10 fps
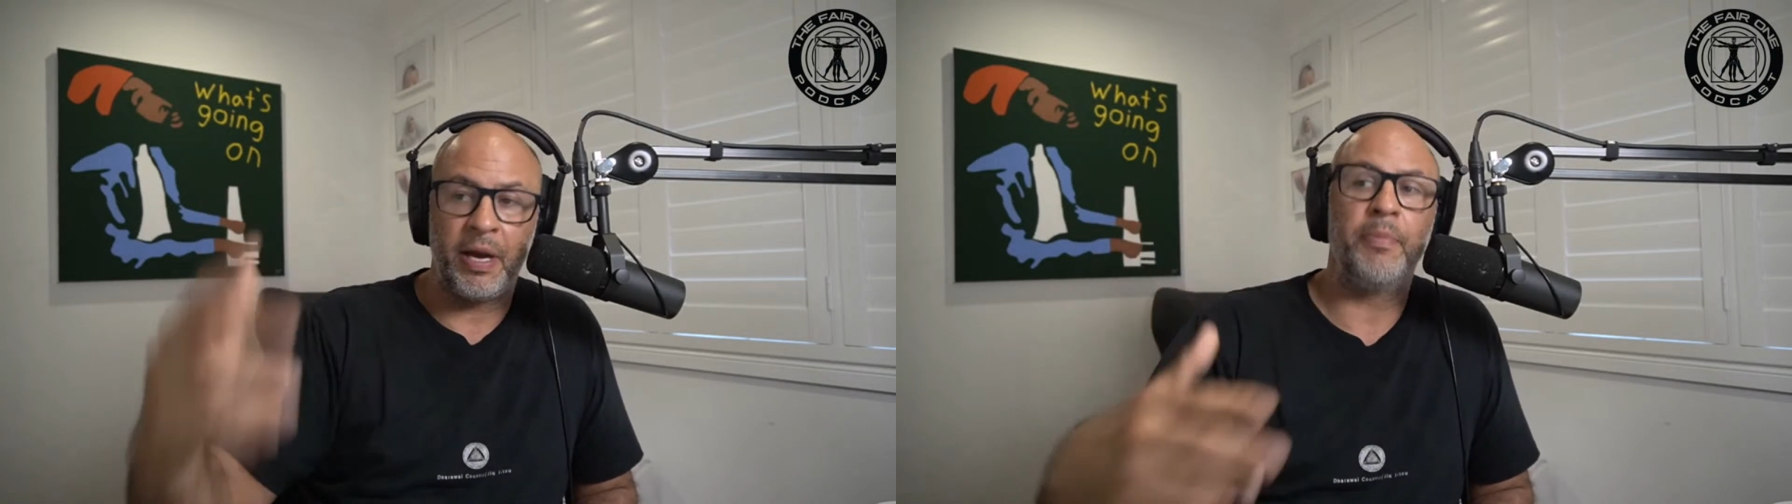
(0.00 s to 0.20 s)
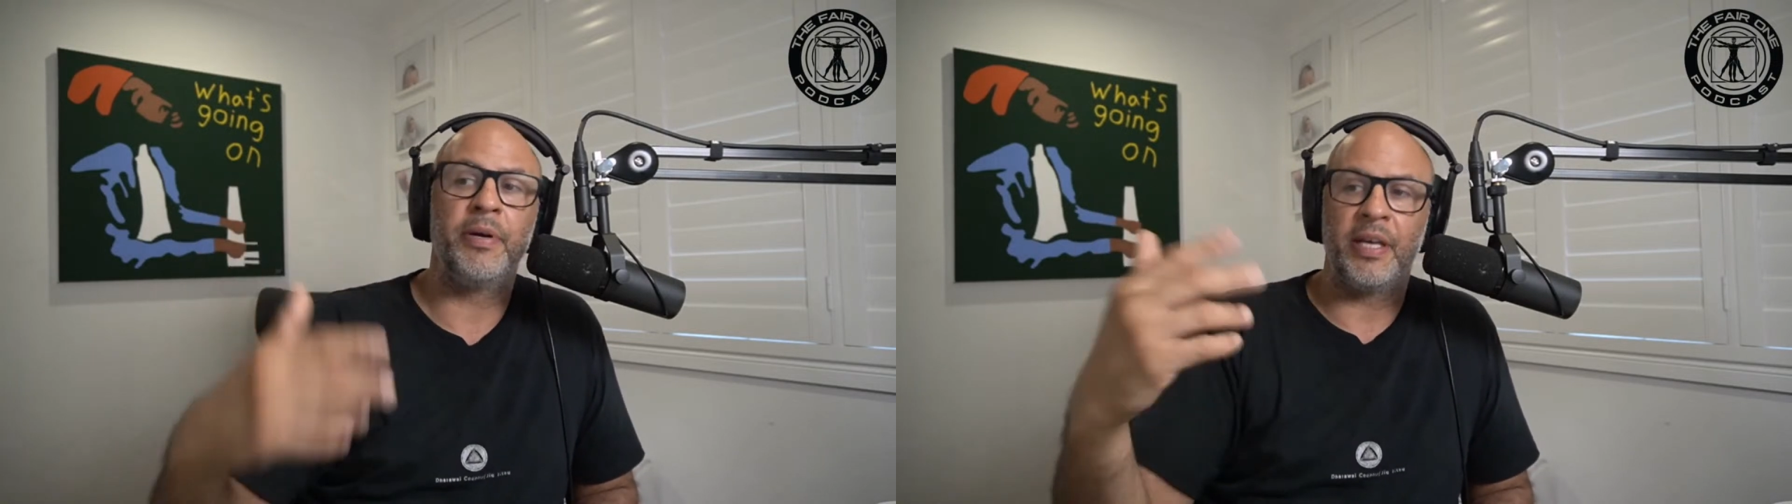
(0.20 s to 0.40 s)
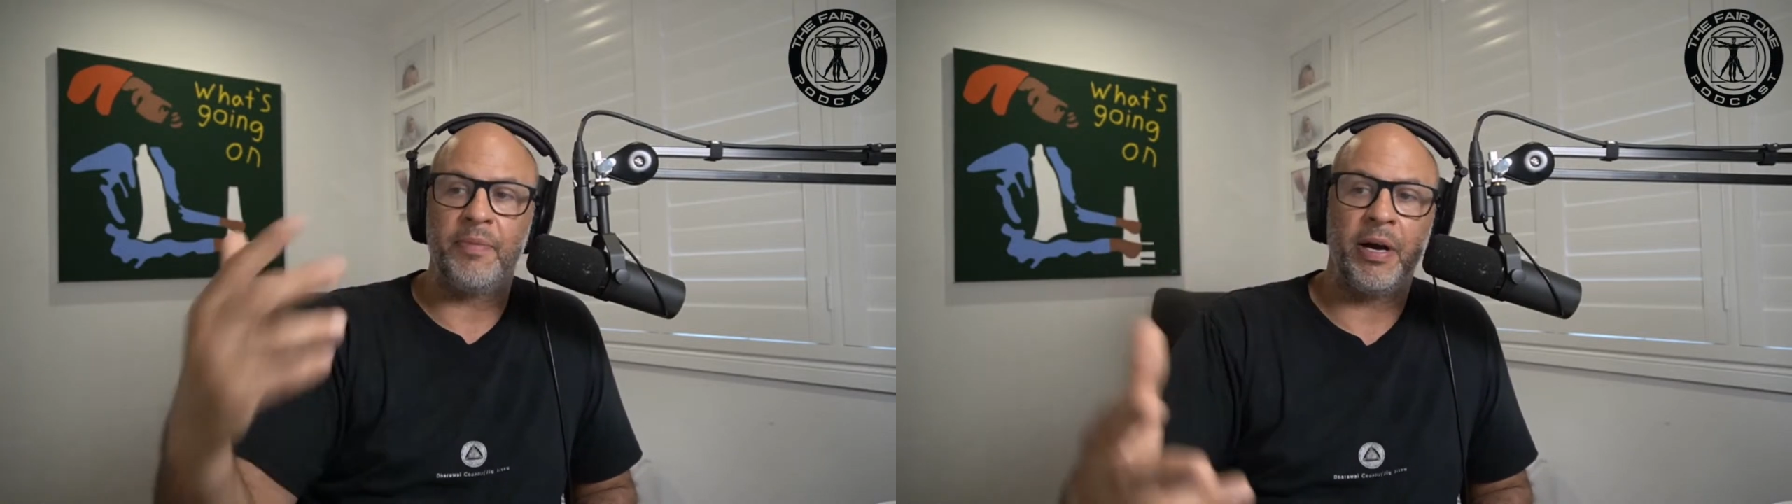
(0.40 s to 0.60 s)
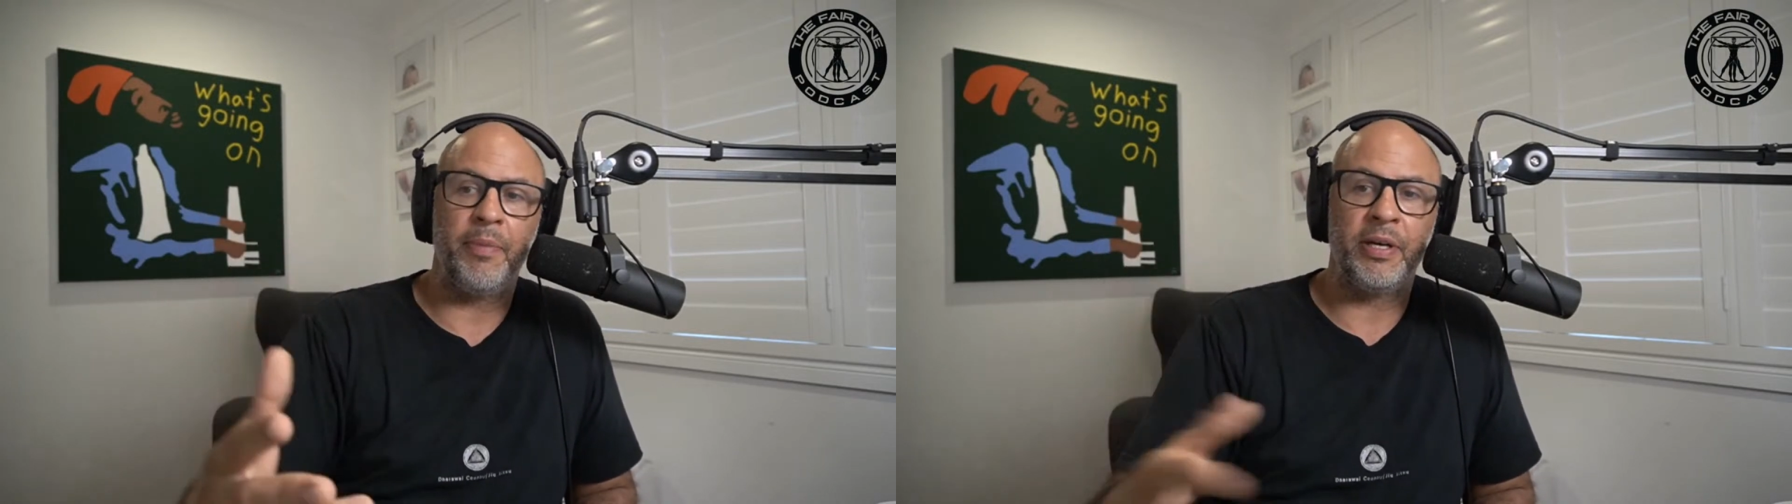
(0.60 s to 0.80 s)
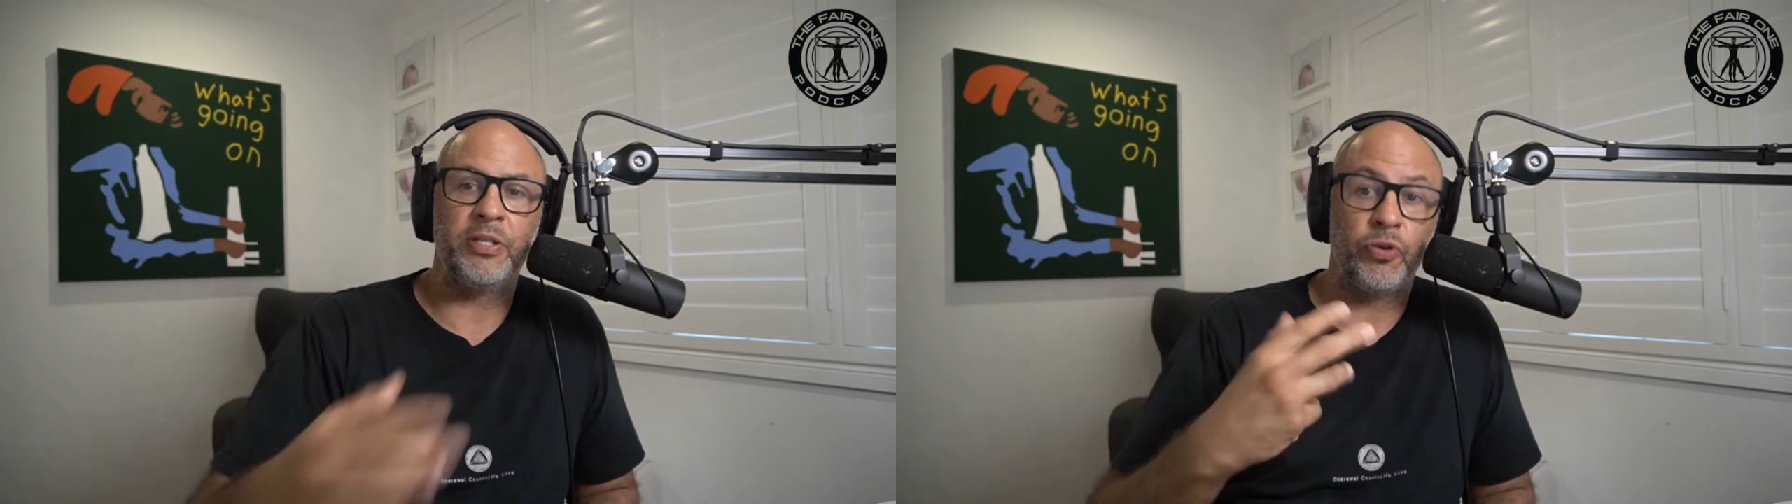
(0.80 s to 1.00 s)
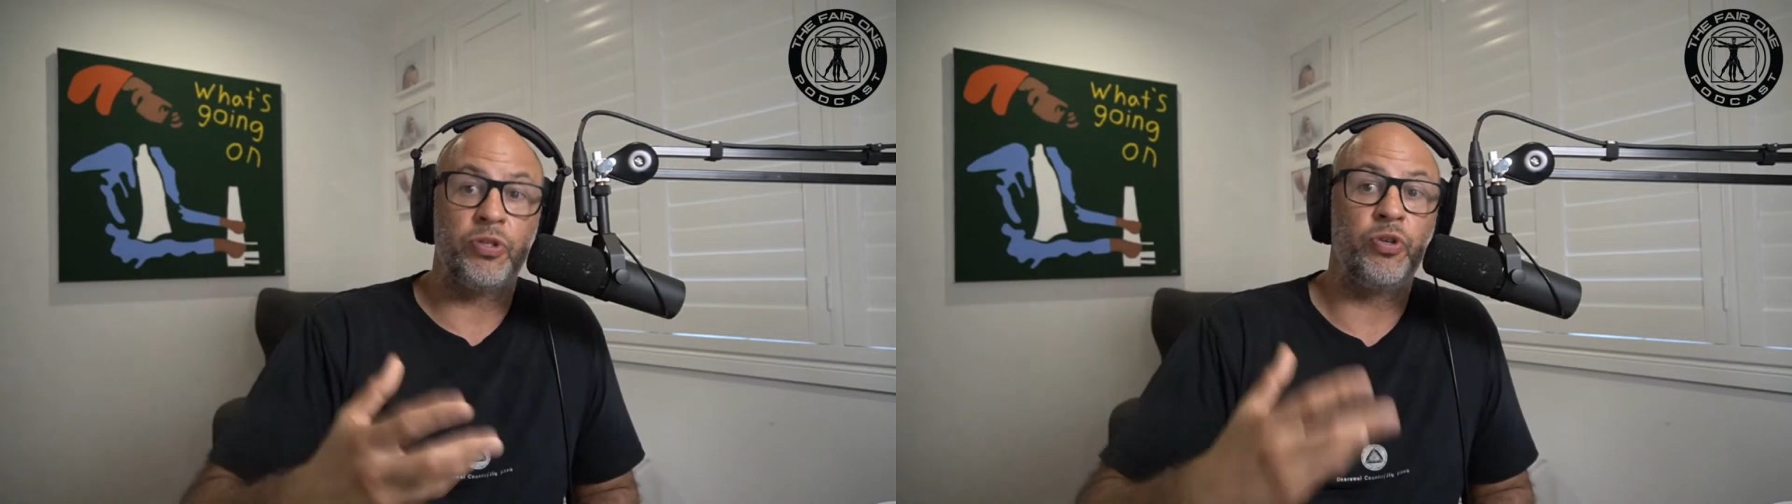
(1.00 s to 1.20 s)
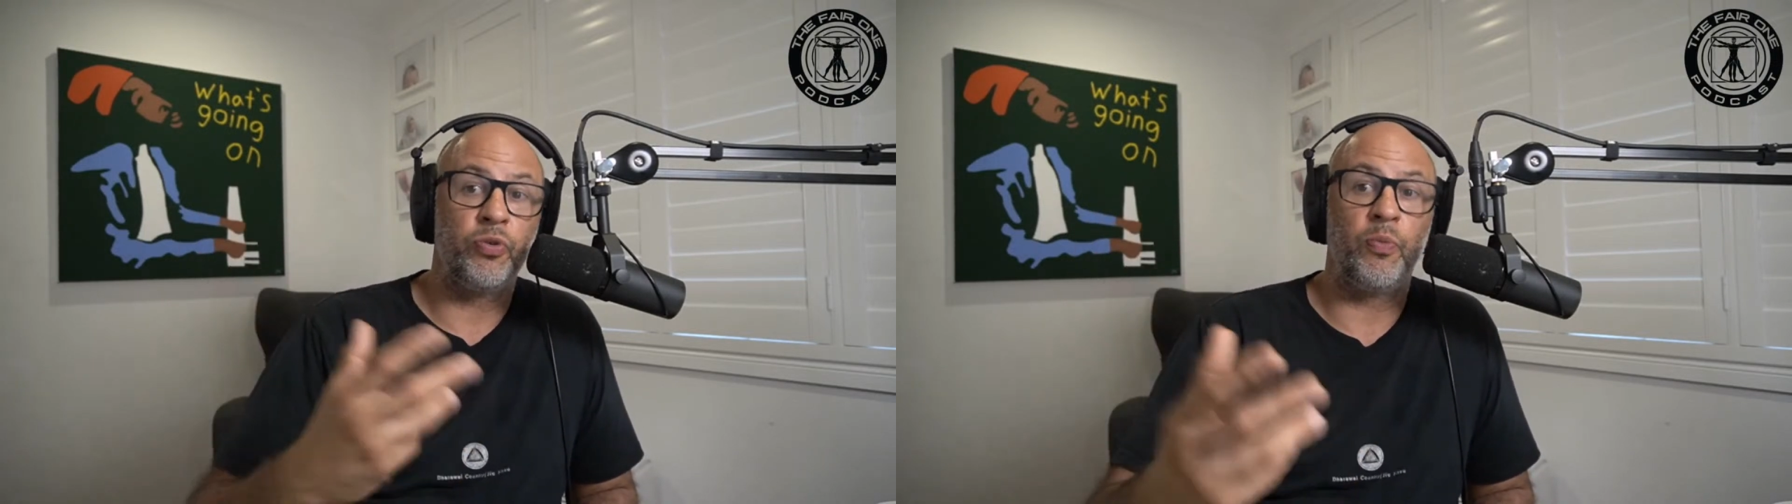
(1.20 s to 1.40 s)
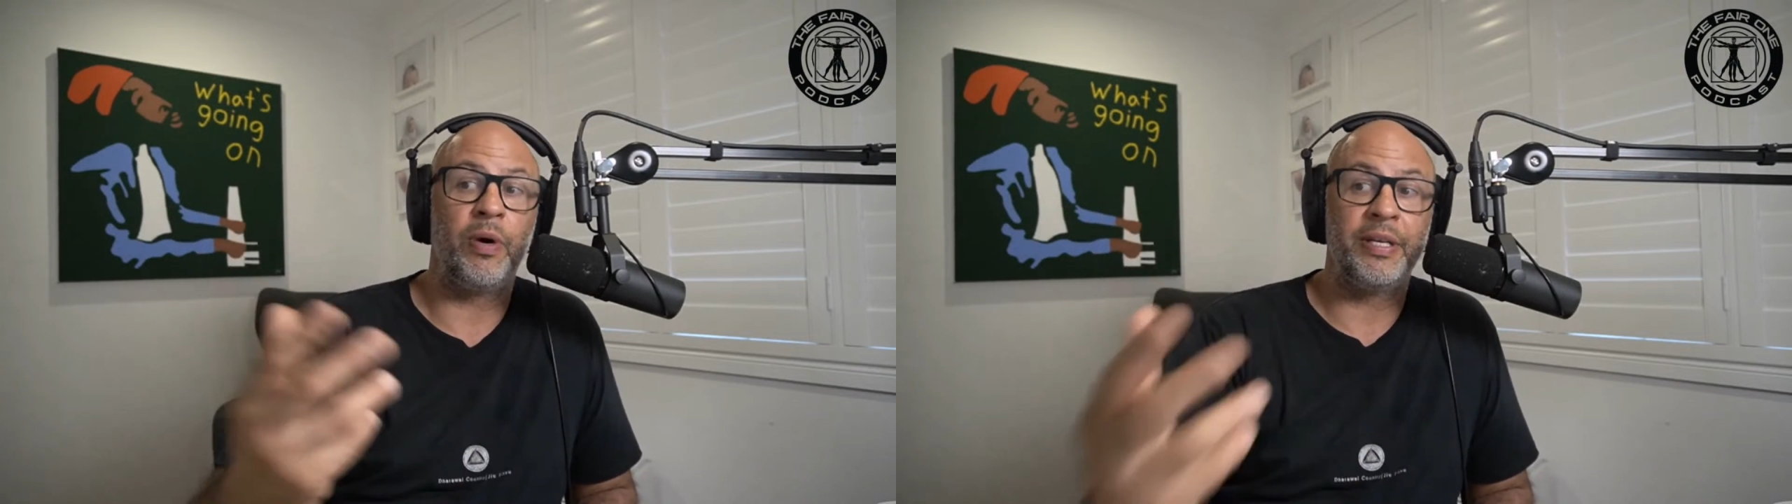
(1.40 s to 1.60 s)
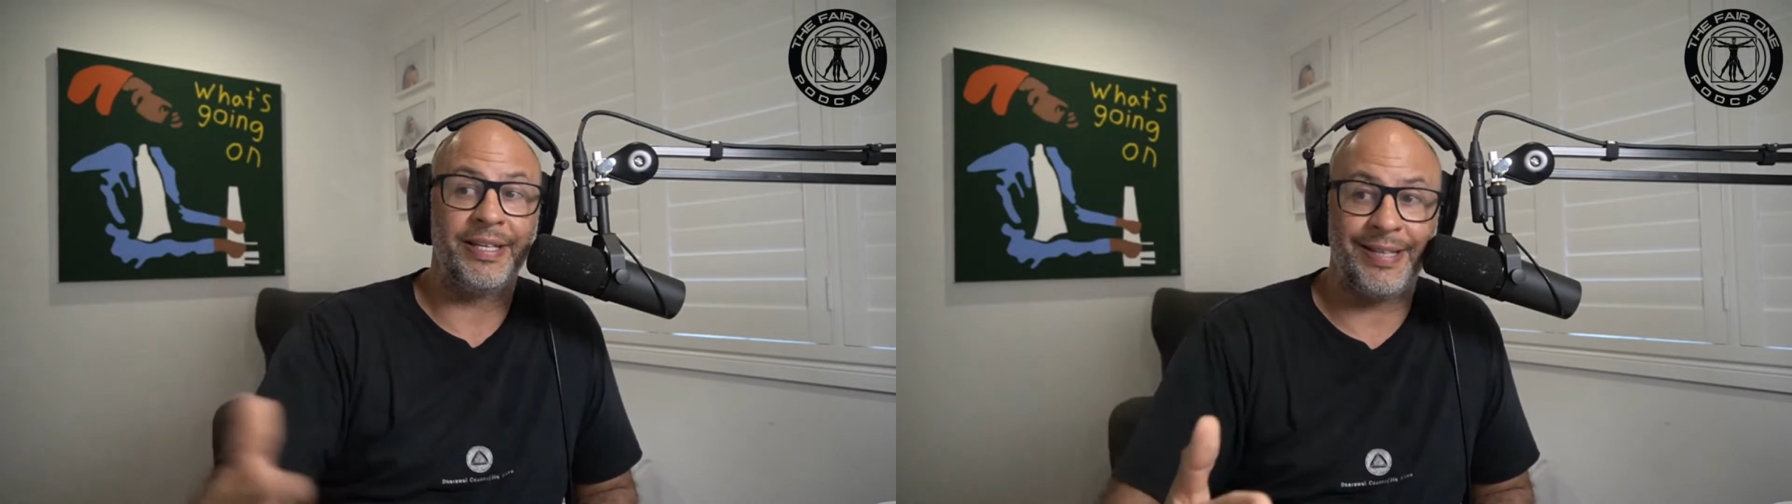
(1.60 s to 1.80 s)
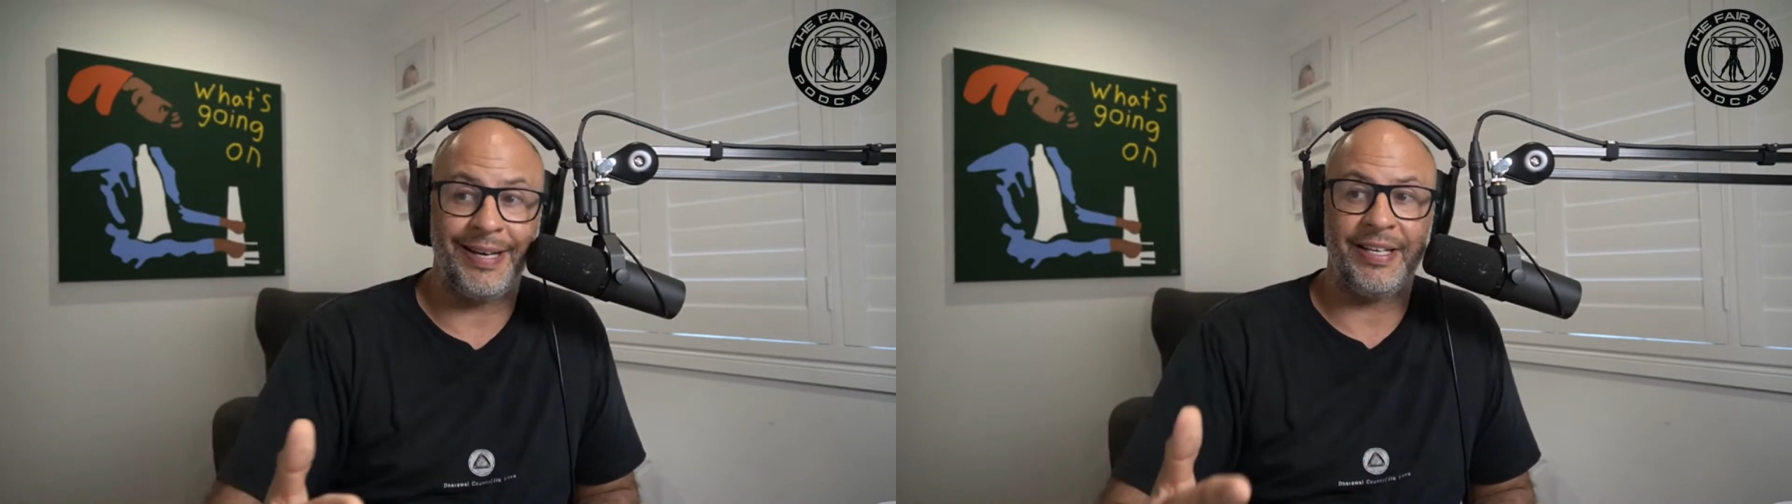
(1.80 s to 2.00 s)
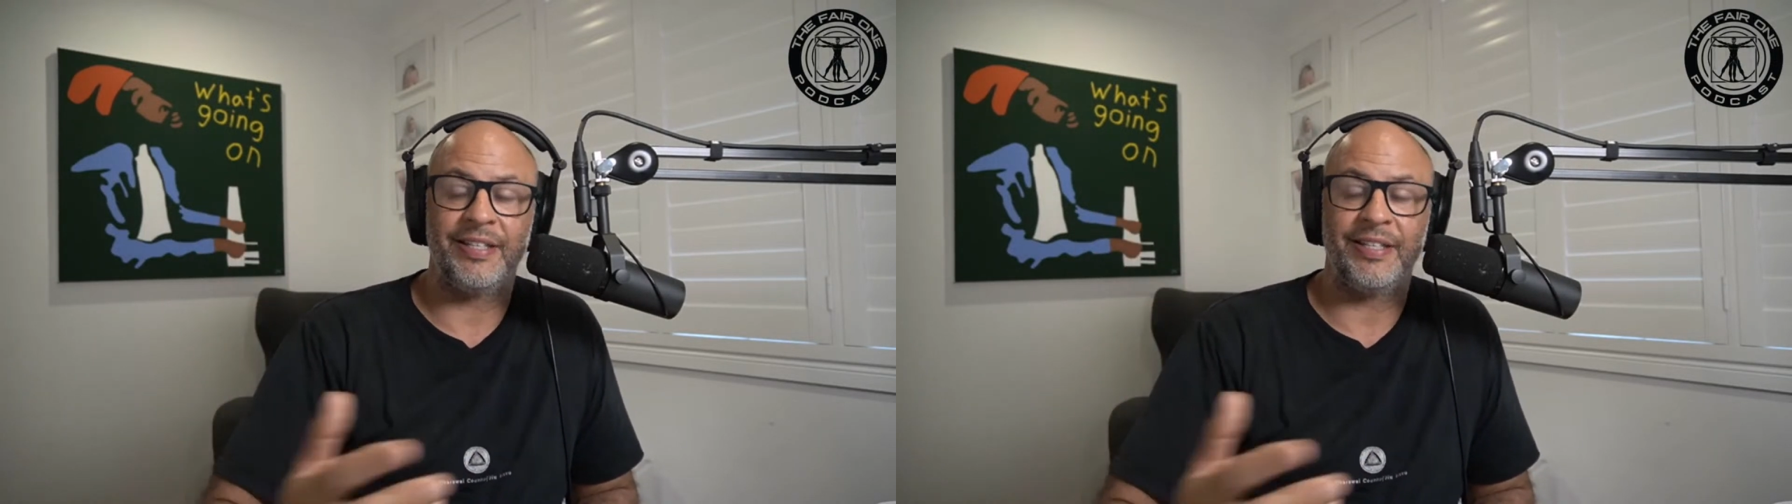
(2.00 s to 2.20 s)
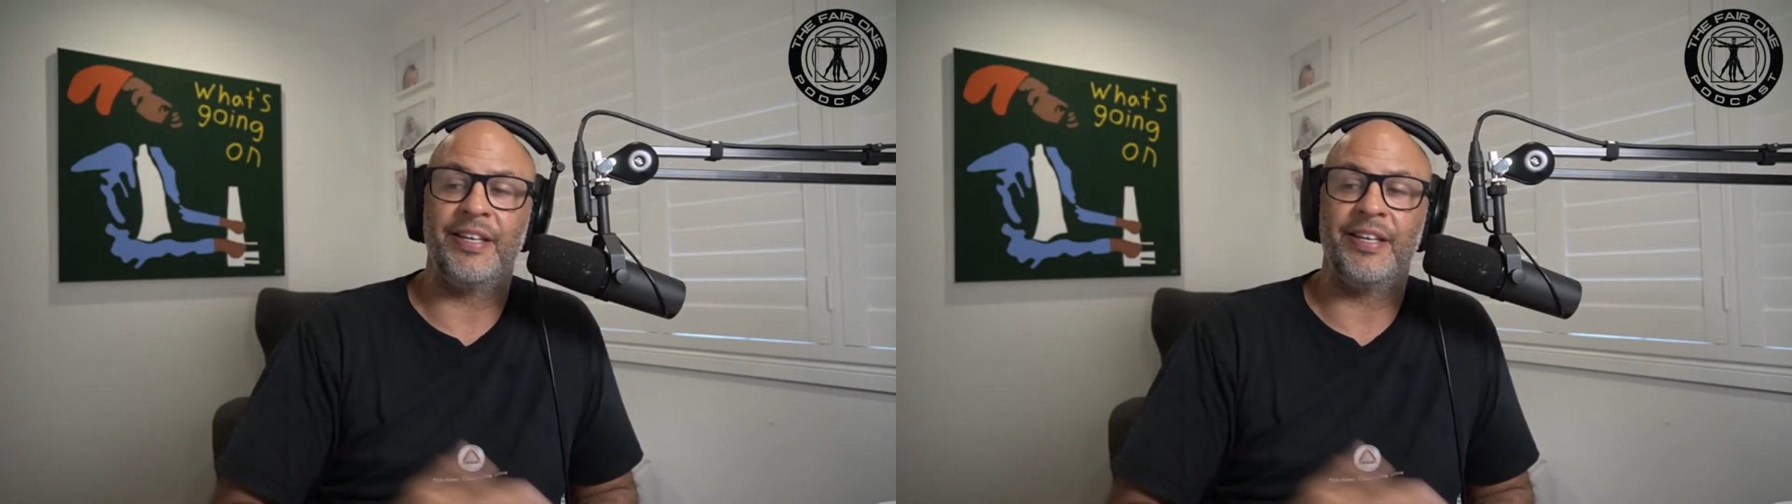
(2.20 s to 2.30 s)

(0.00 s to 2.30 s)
coming and keep coming as long as you're the one dictating.